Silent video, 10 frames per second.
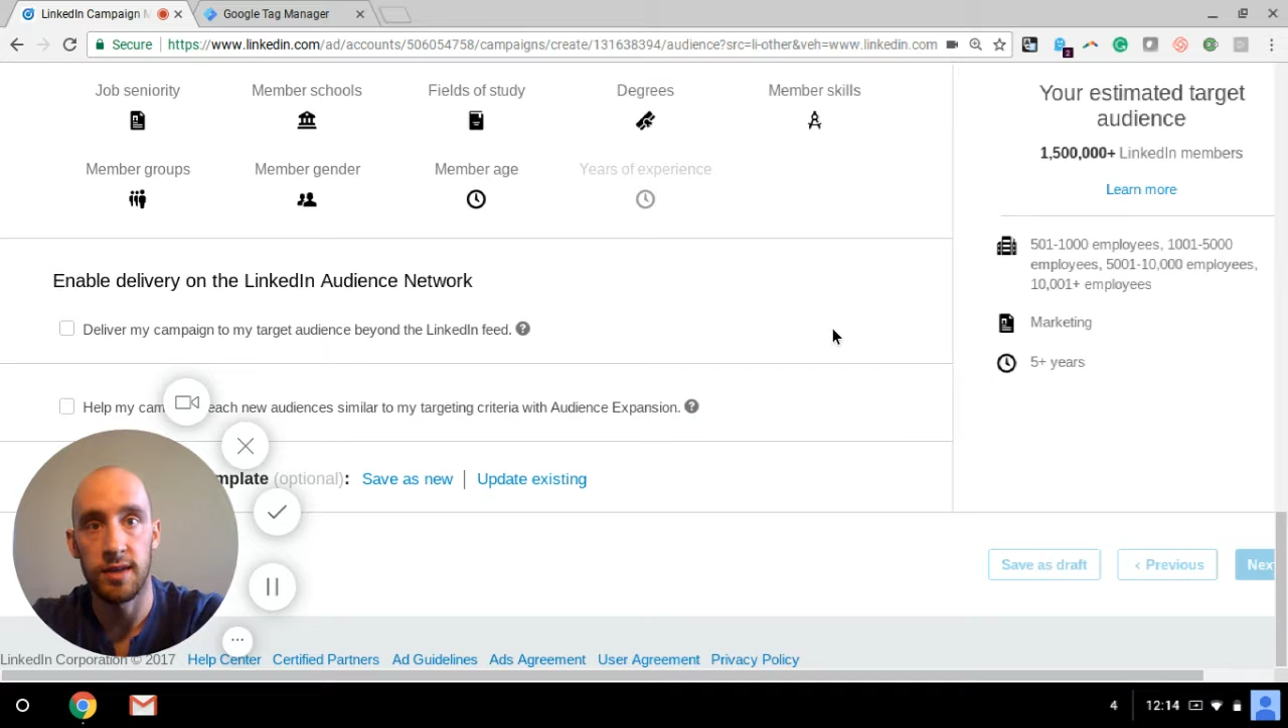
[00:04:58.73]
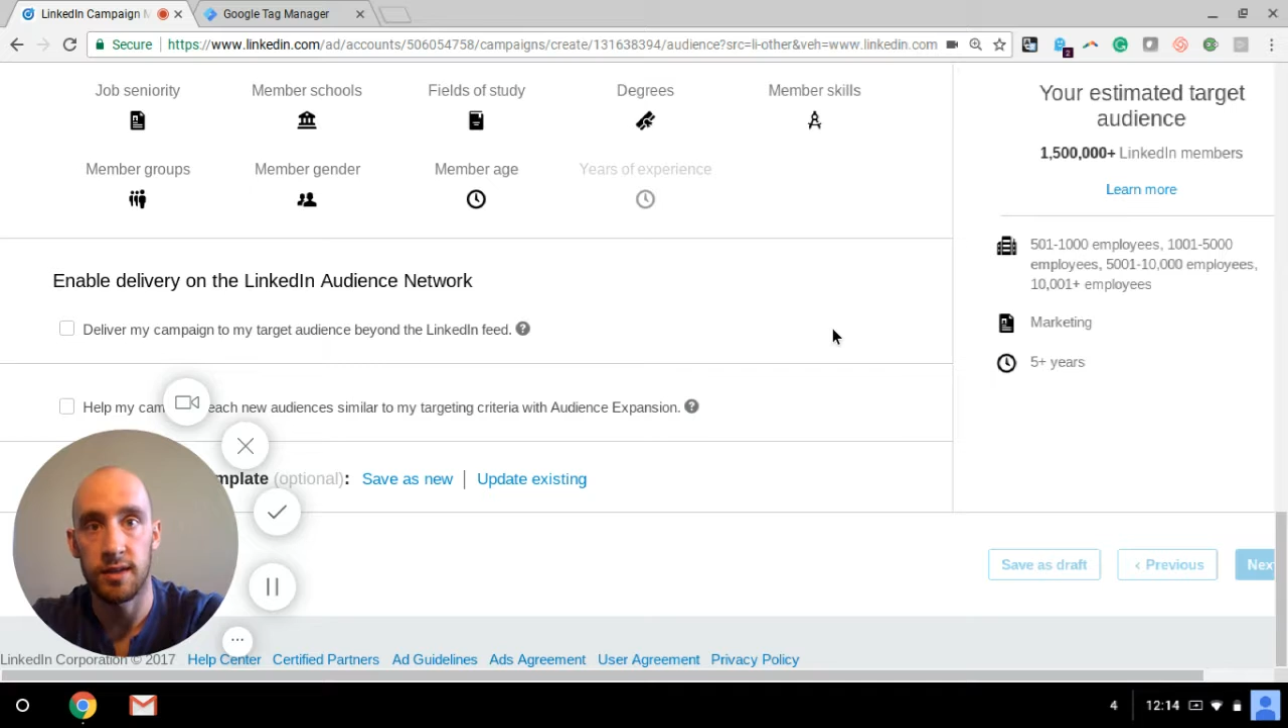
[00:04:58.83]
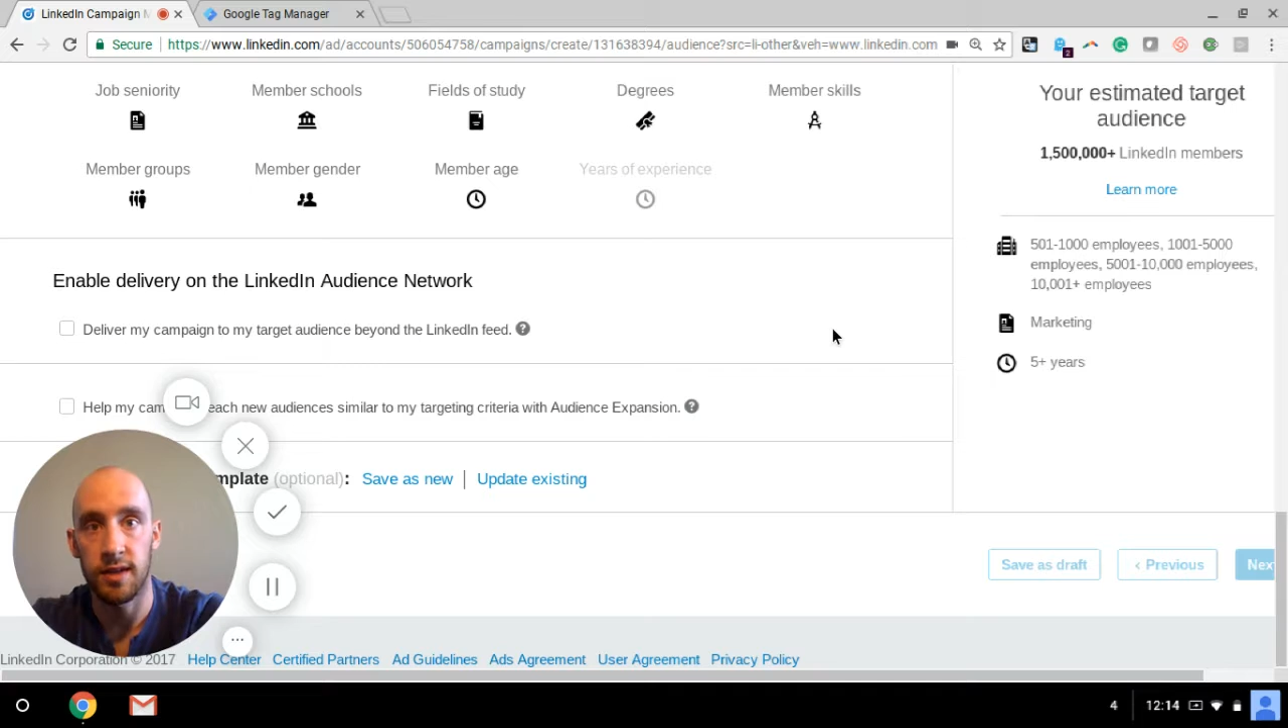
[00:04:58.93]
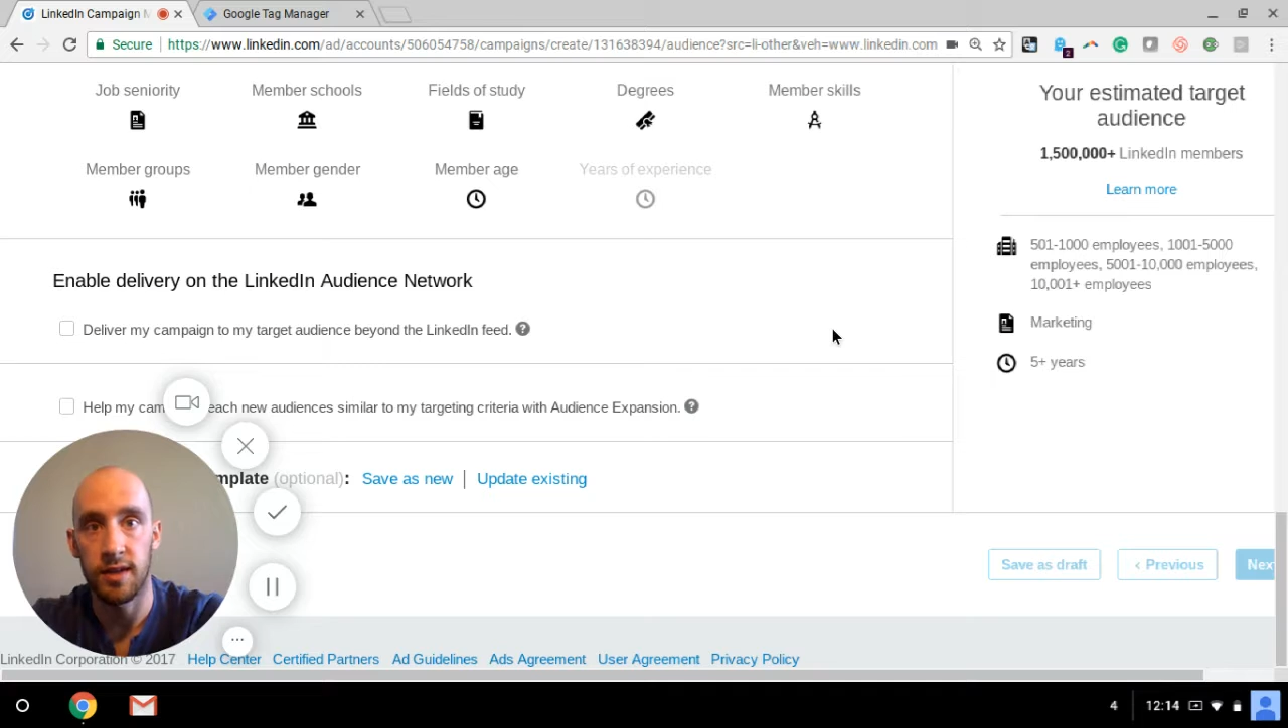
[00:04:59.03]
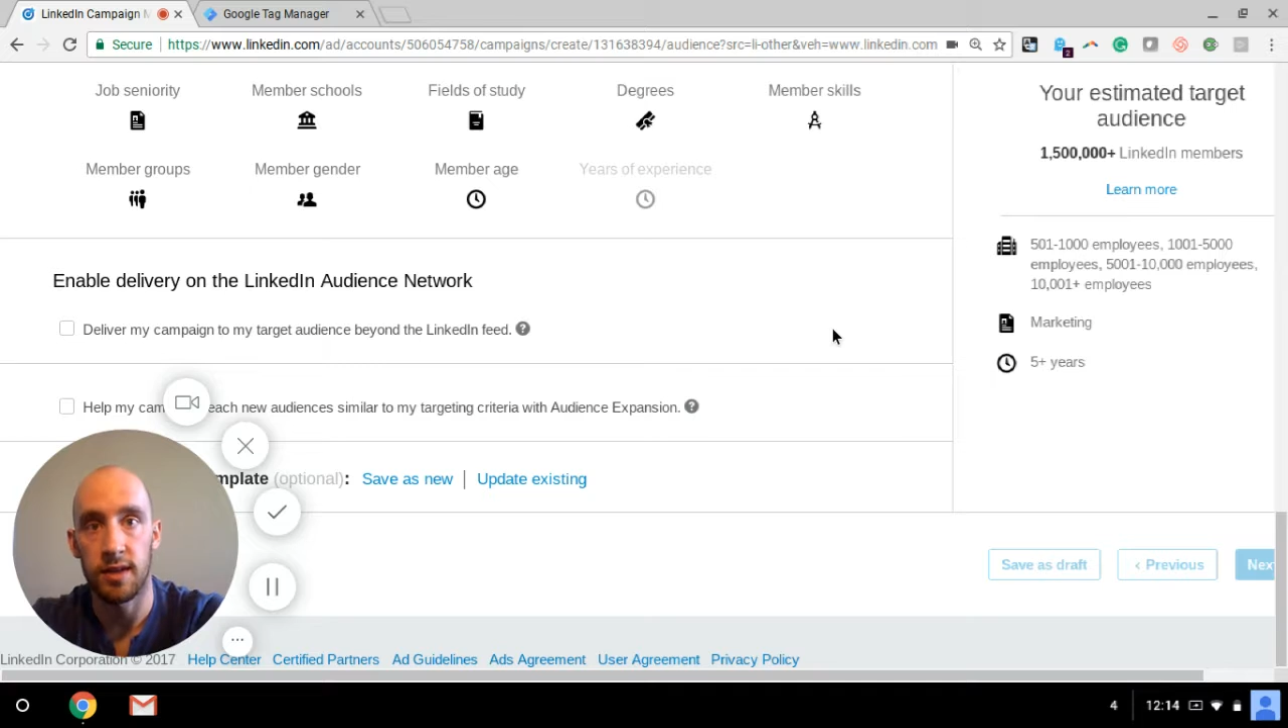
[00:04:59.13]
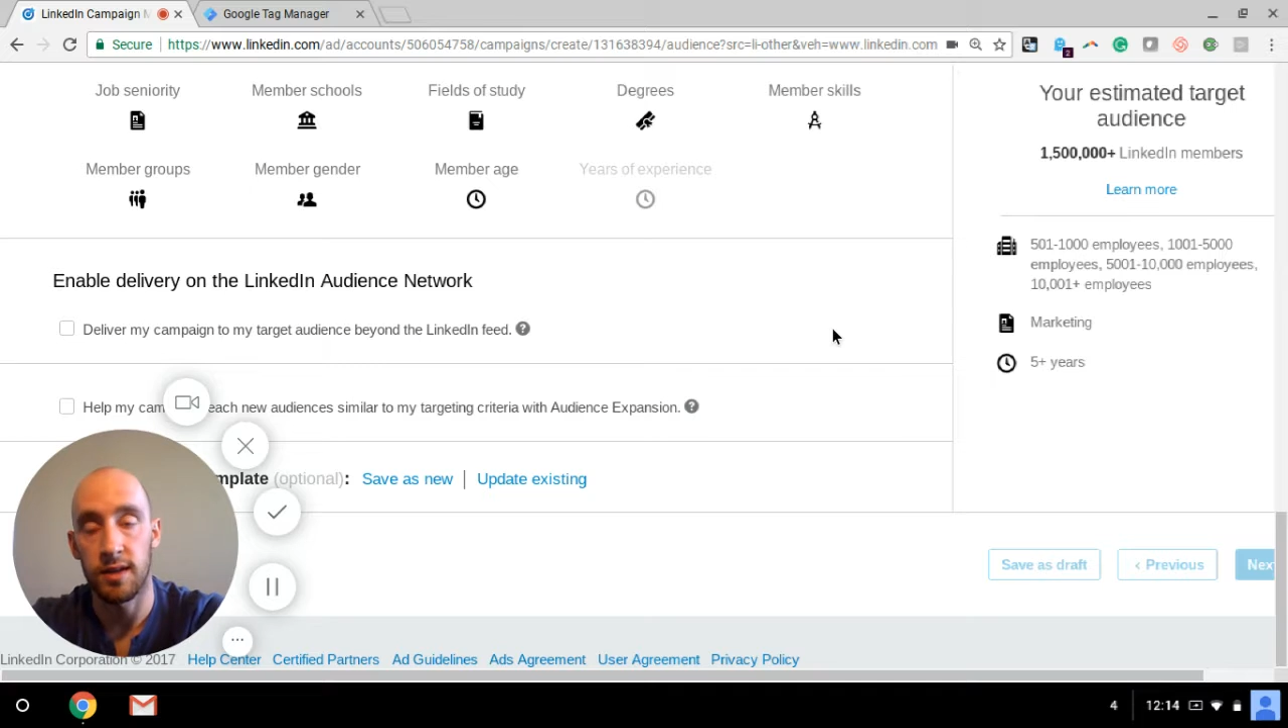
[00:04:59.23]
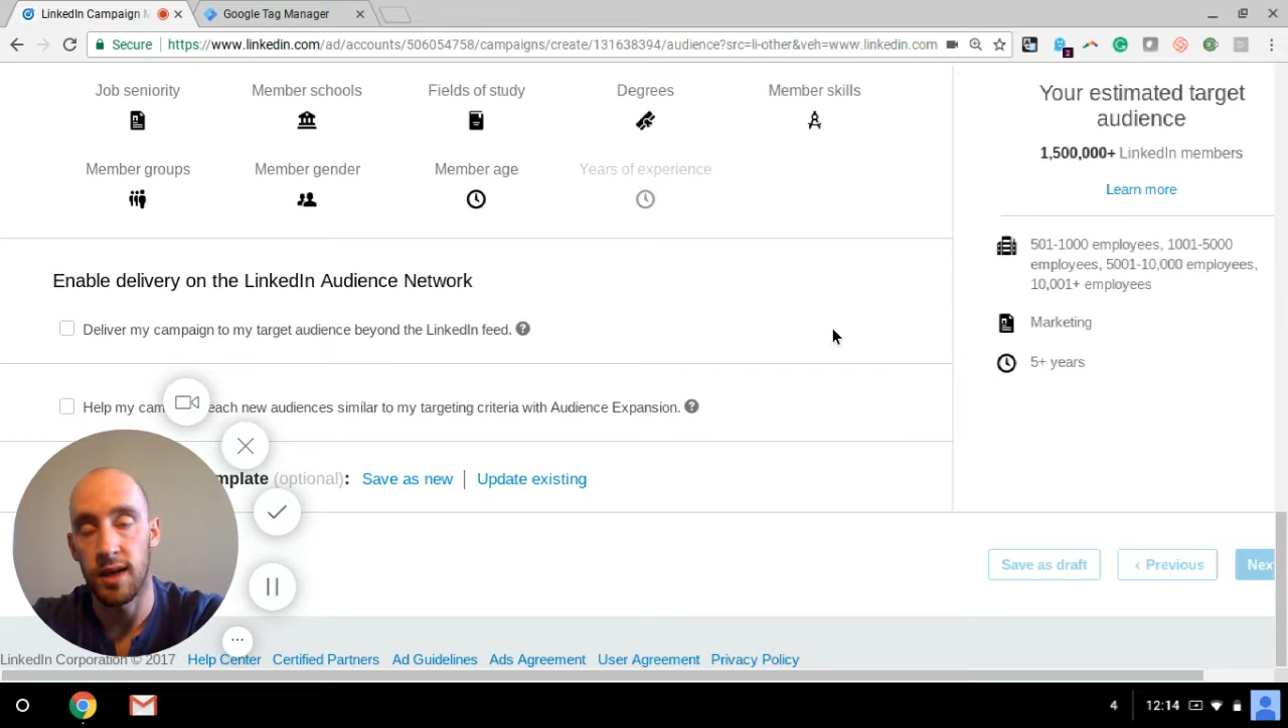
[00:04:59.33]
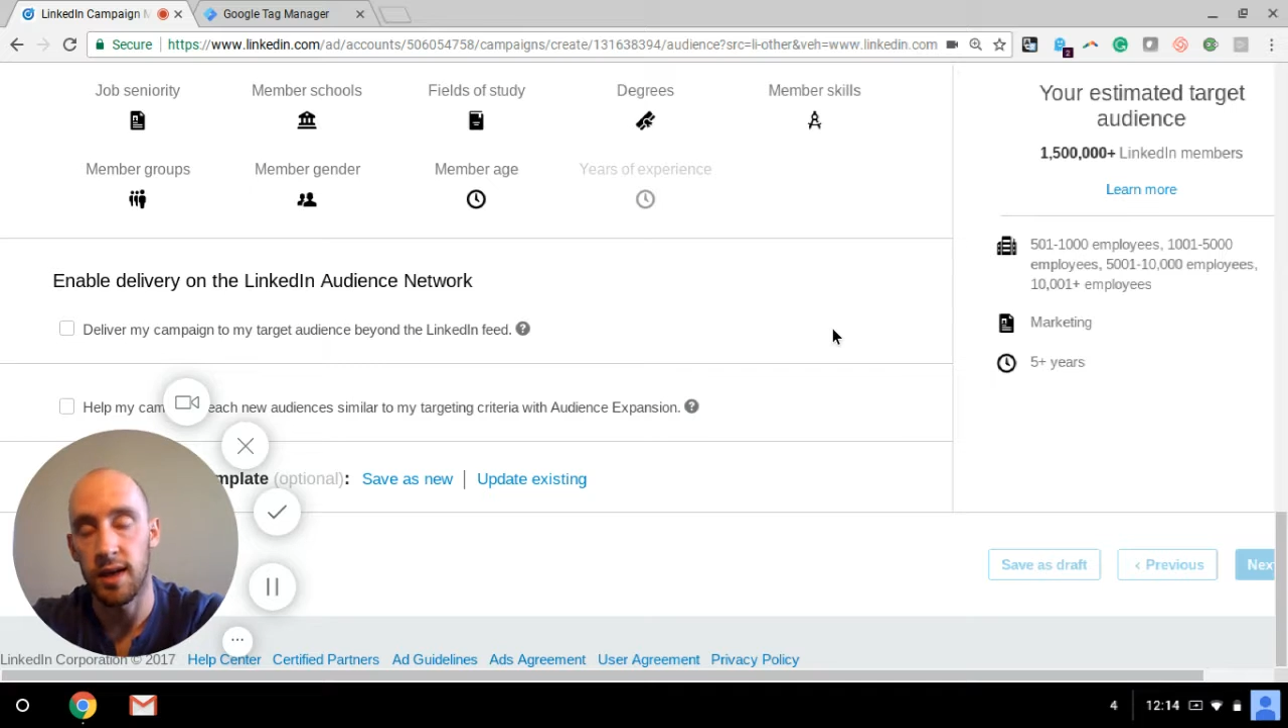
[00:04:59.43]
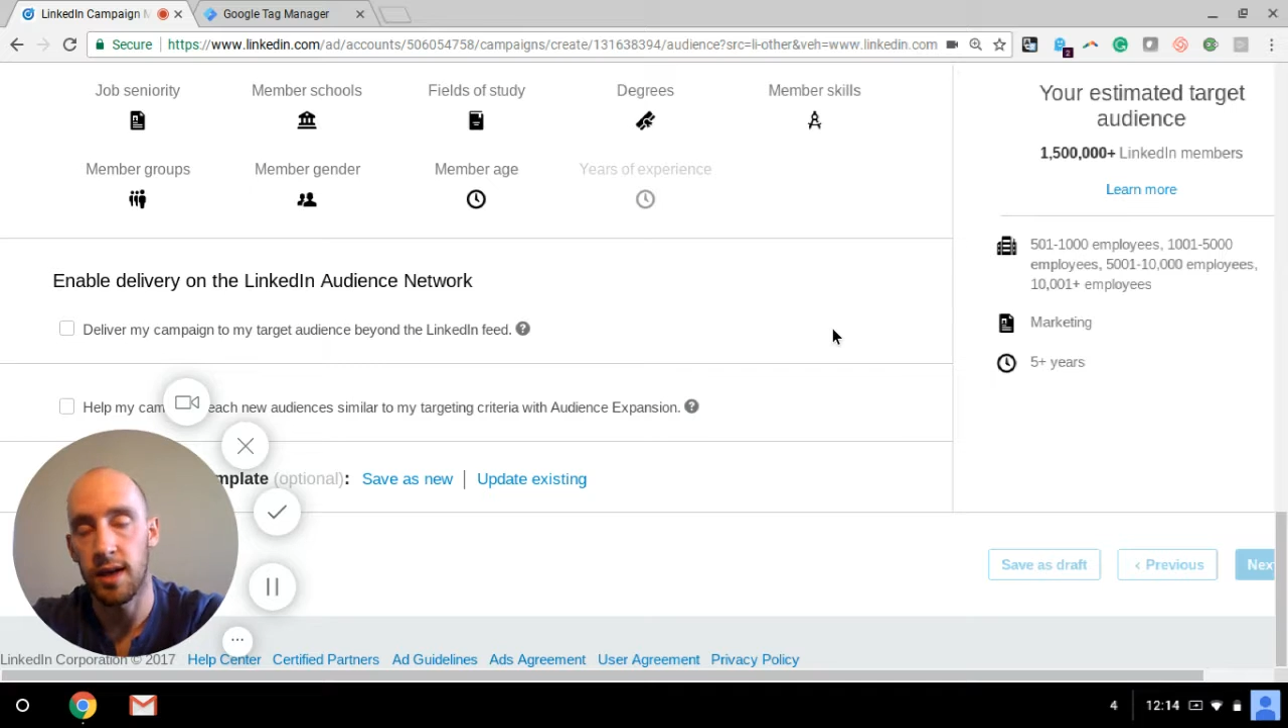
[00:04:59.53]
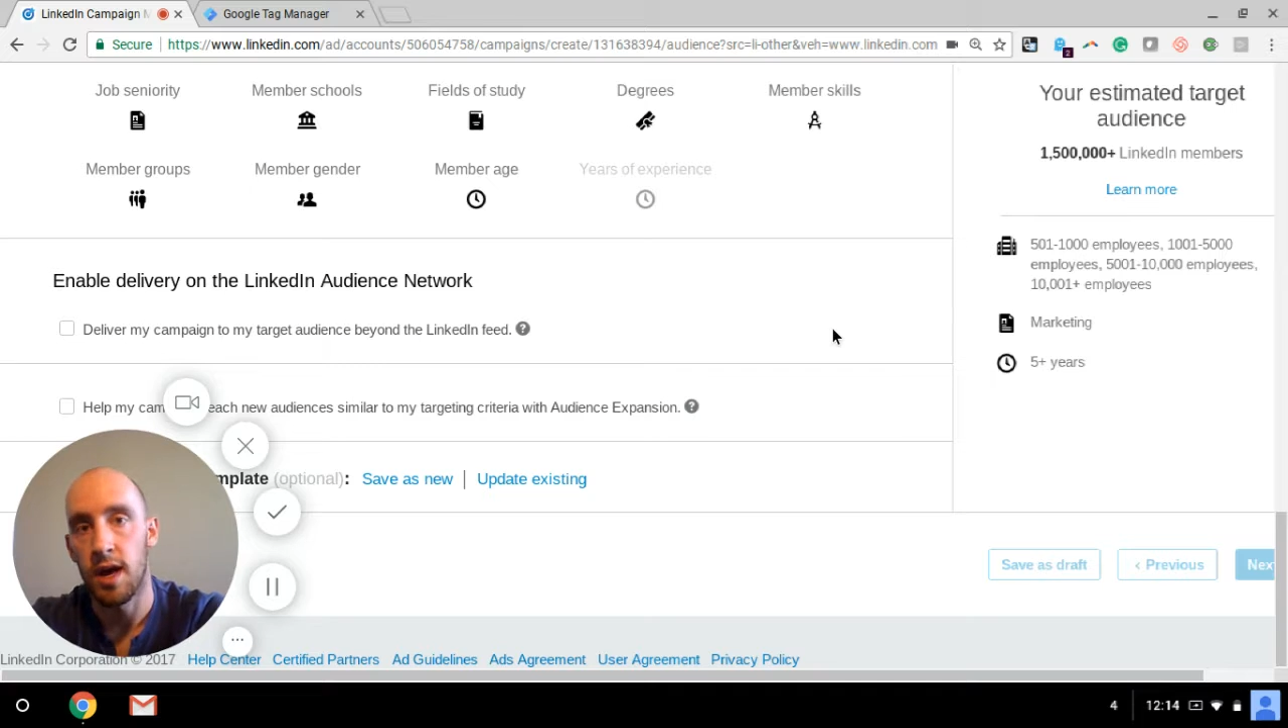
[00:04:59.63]
click a
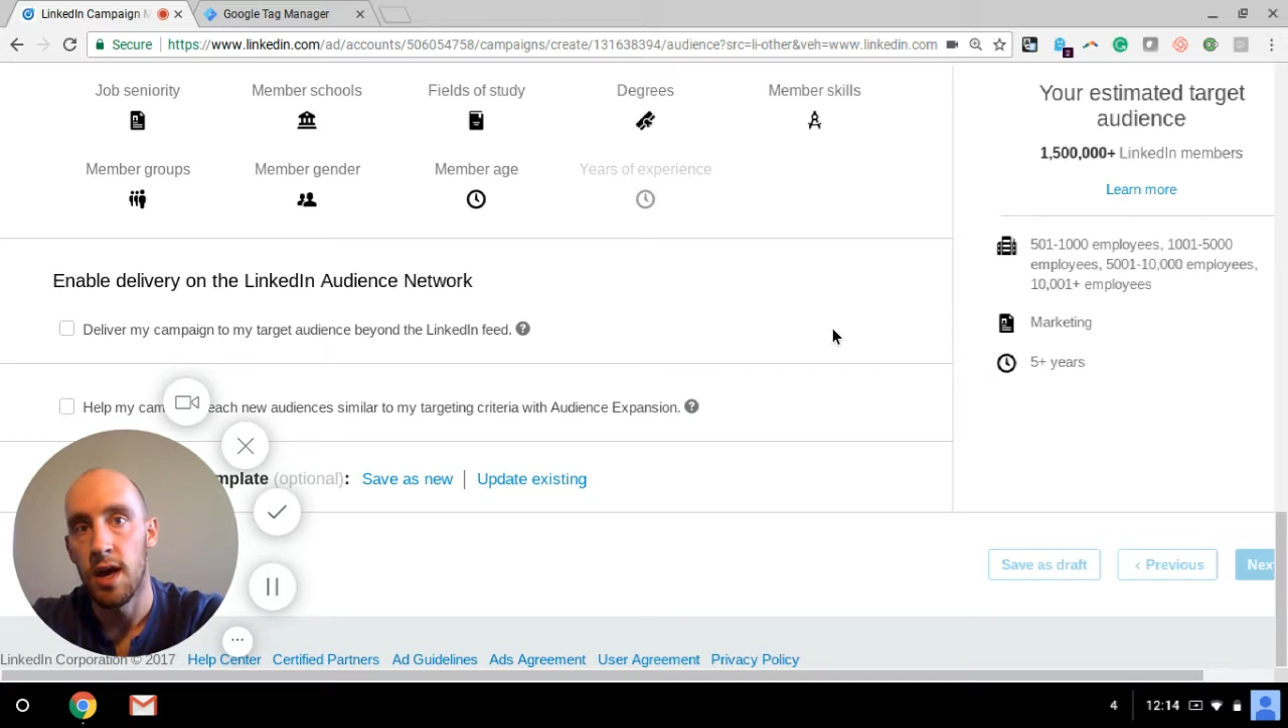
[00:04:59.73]
link.